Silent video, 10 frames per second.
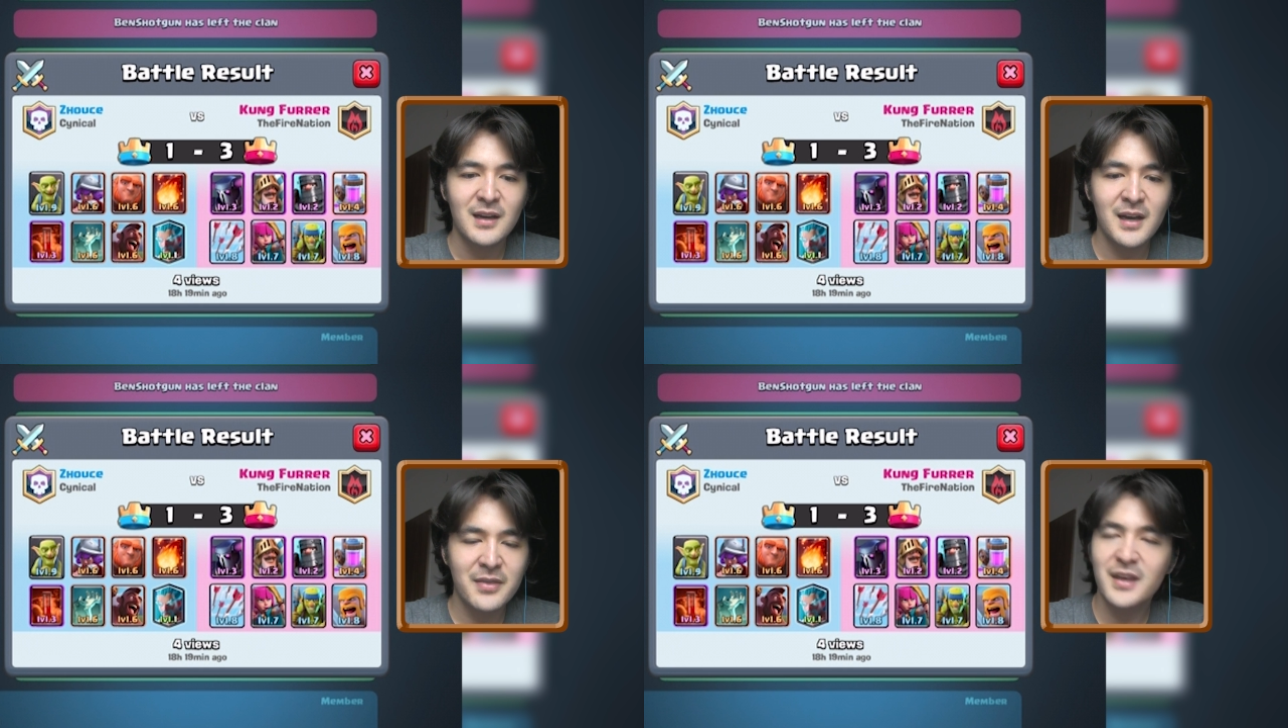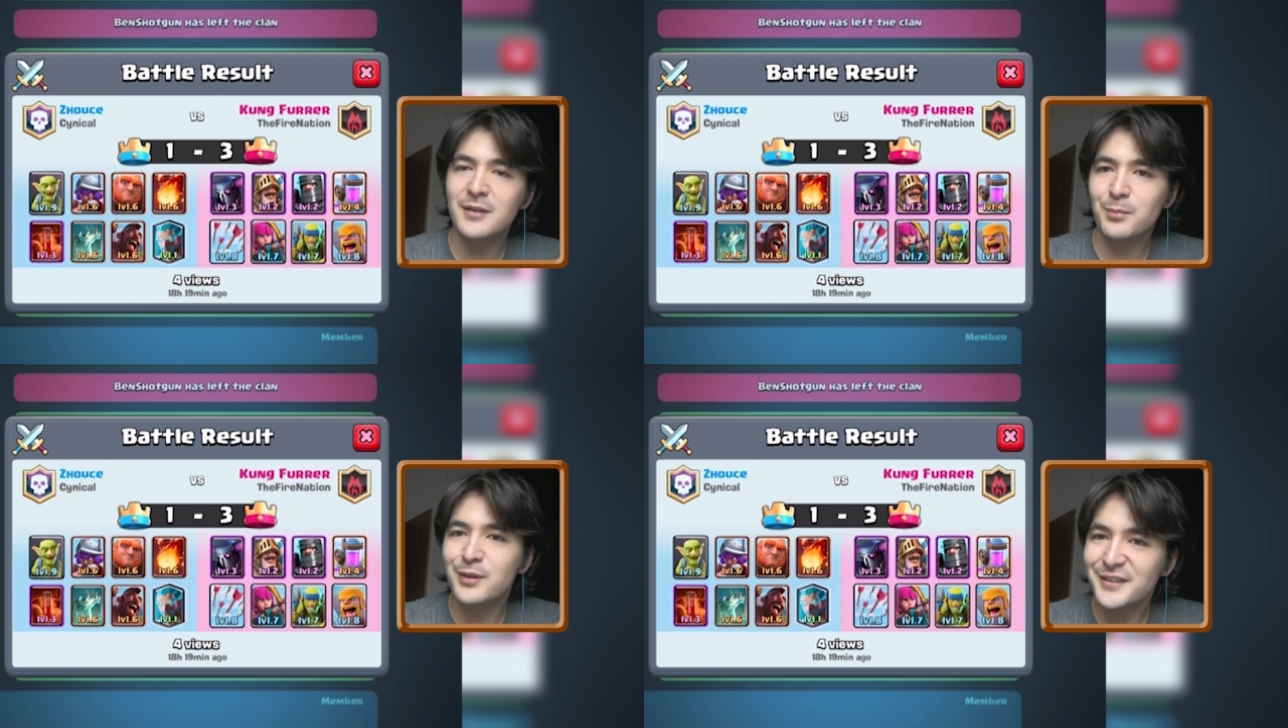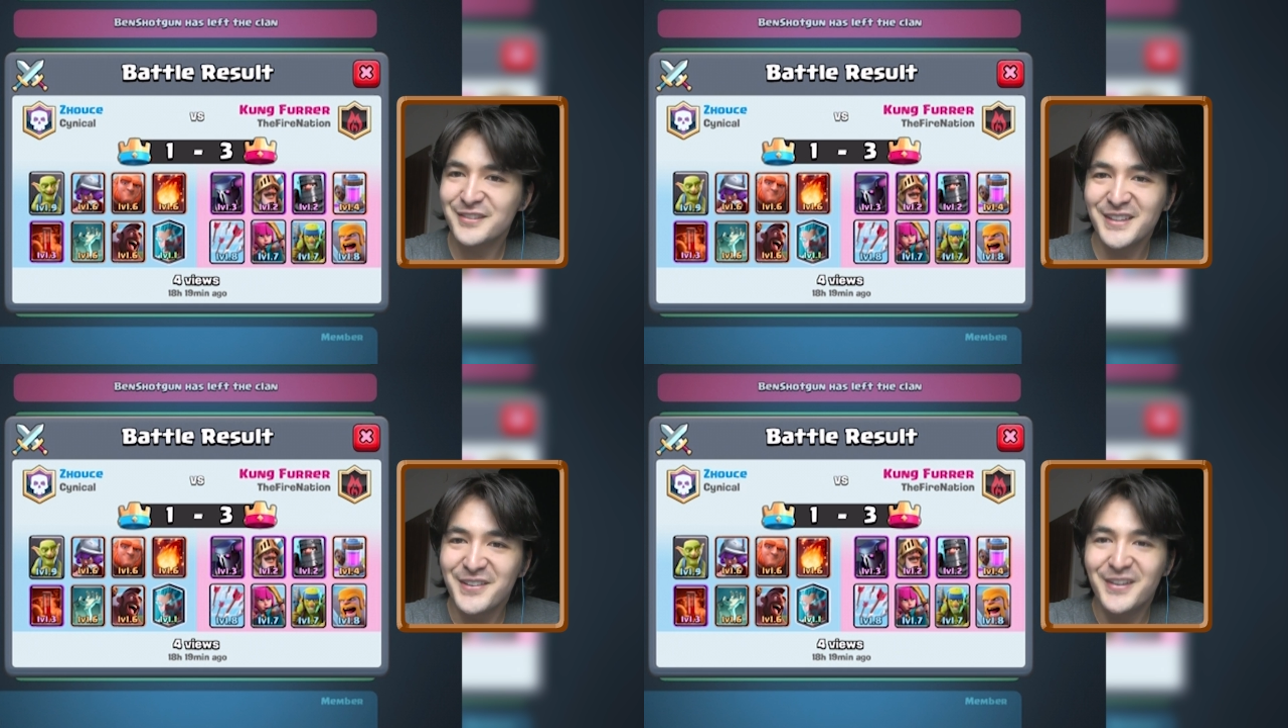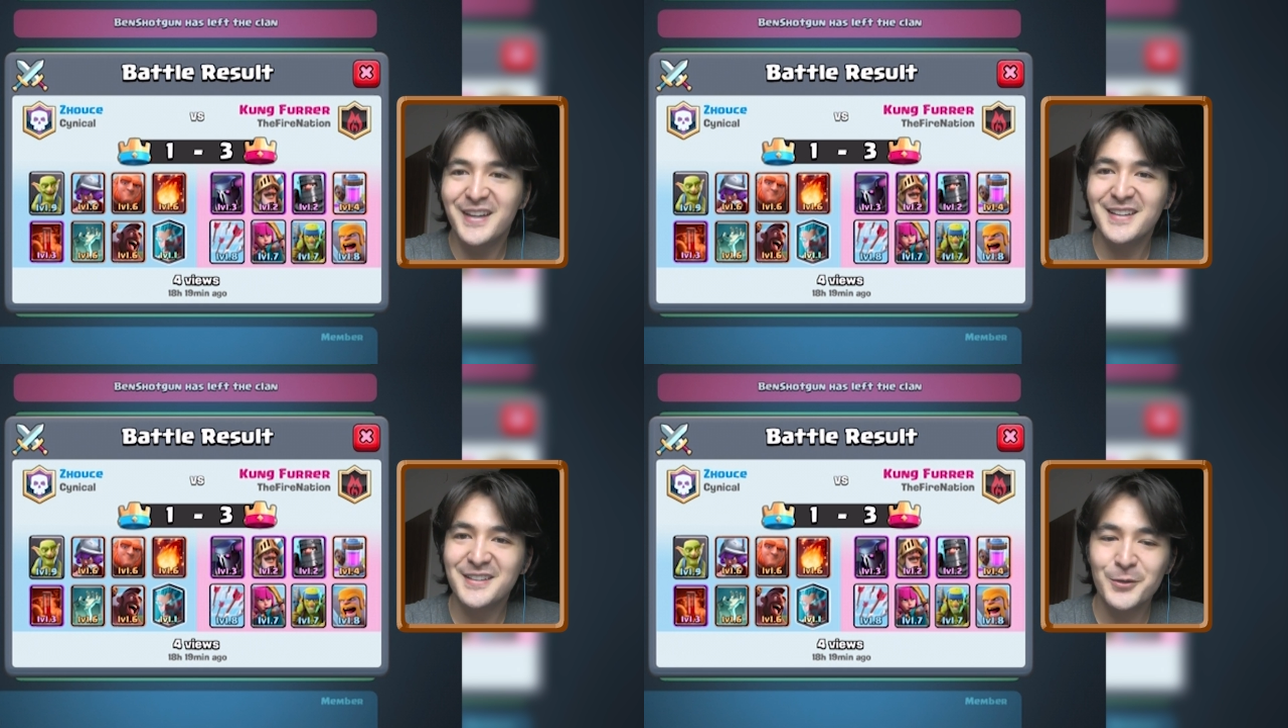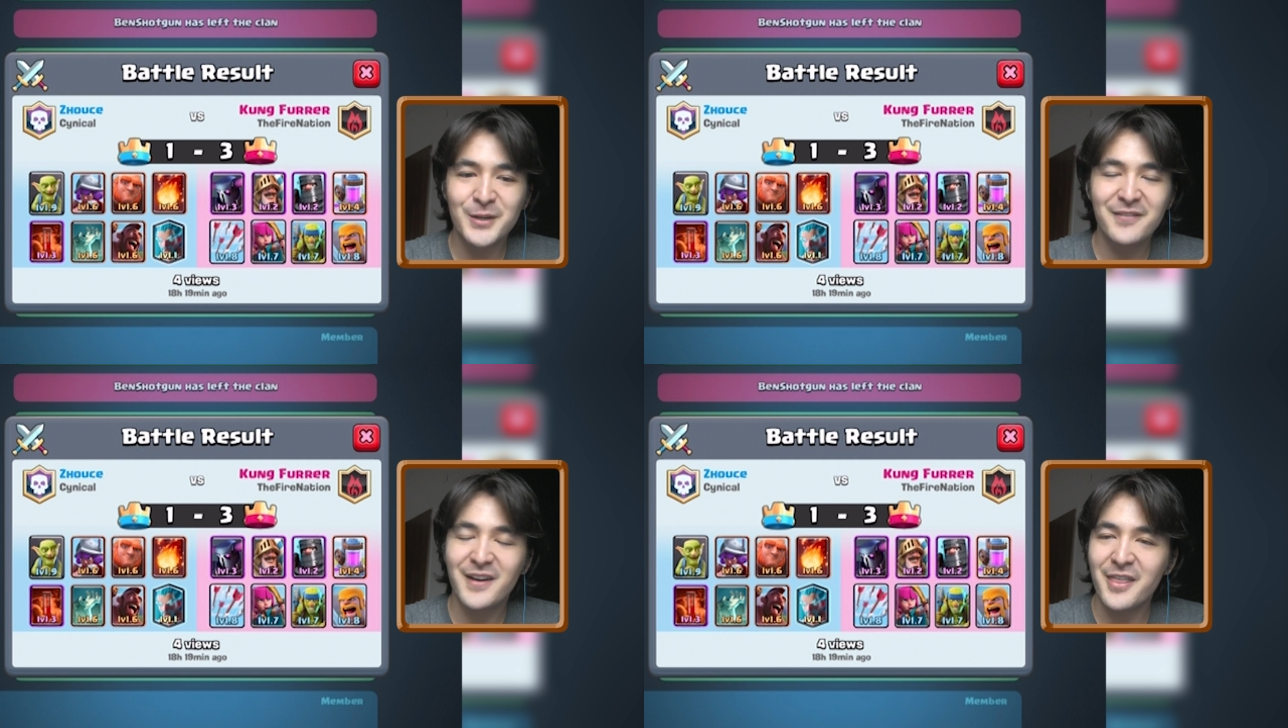And then please leave again to
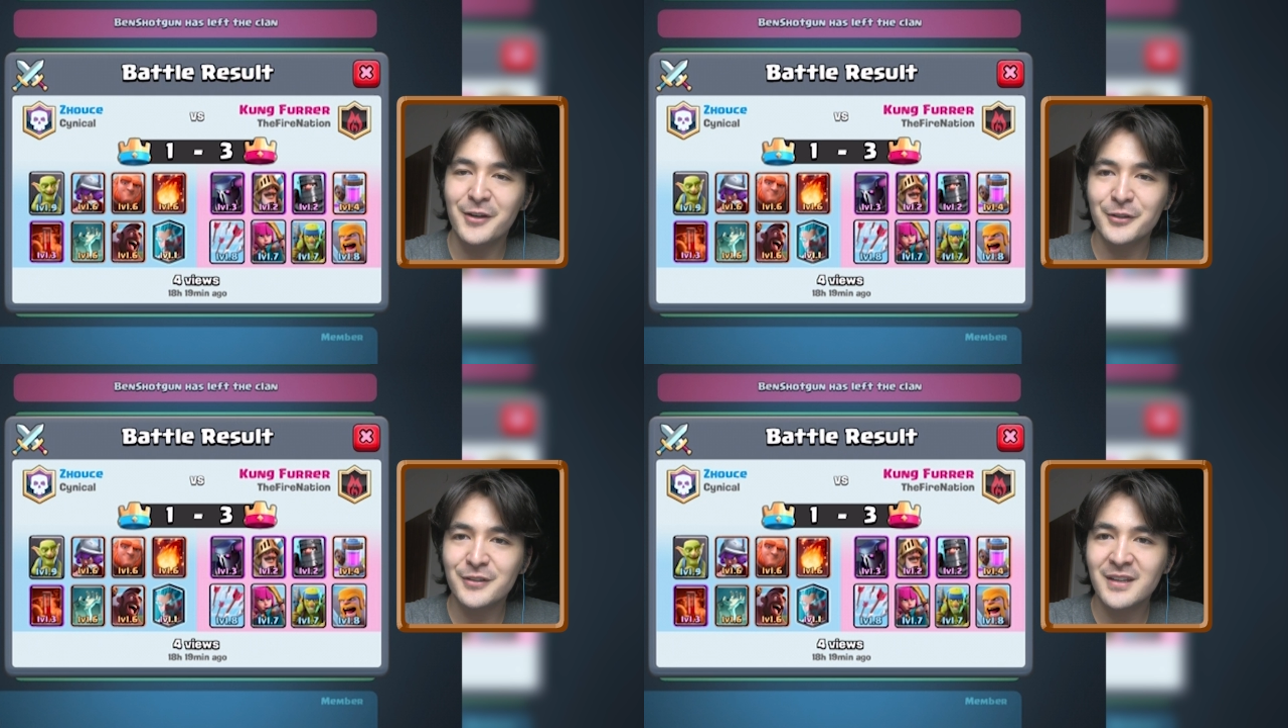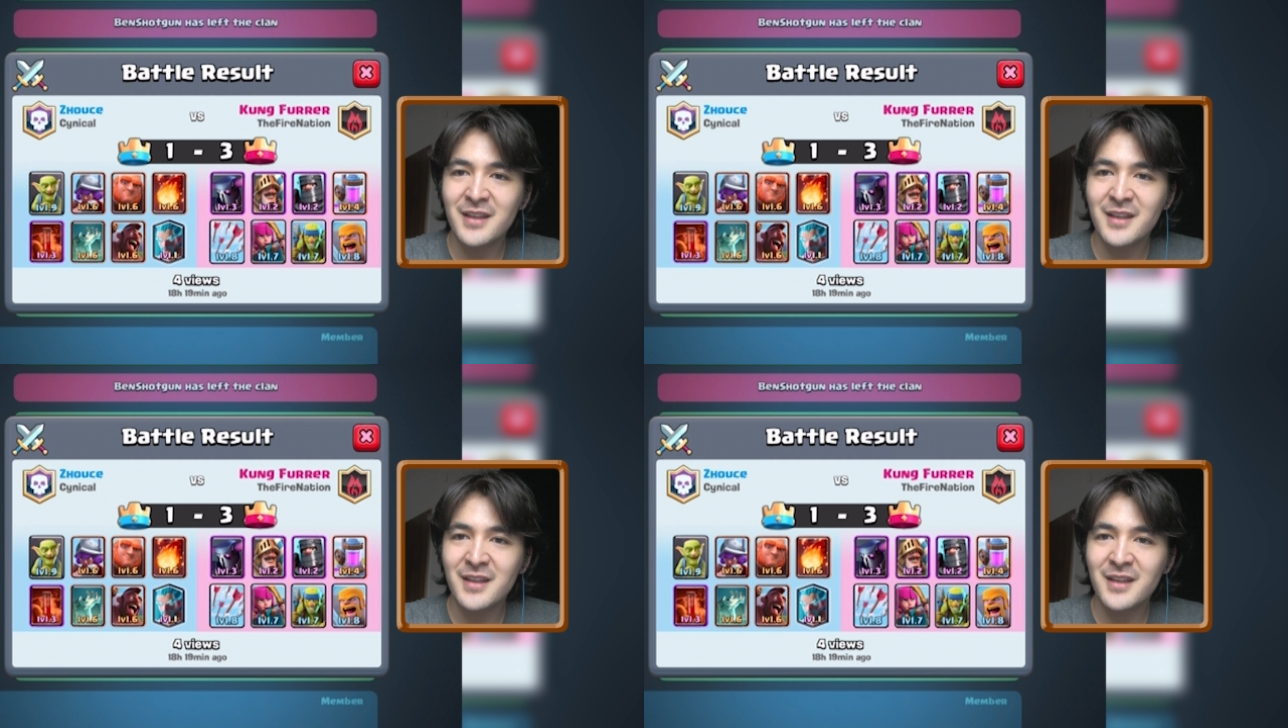give other